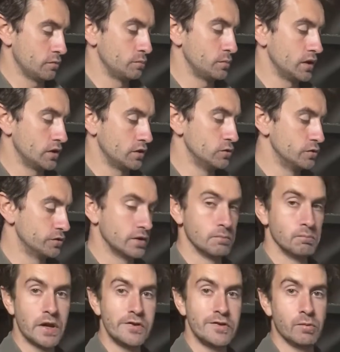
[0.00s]
being used in a
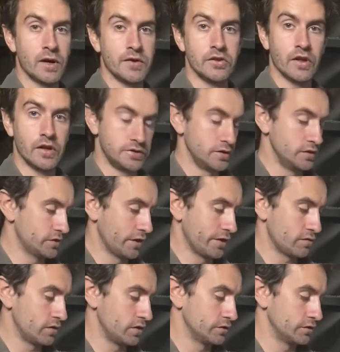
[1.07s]
major way in the 19th century.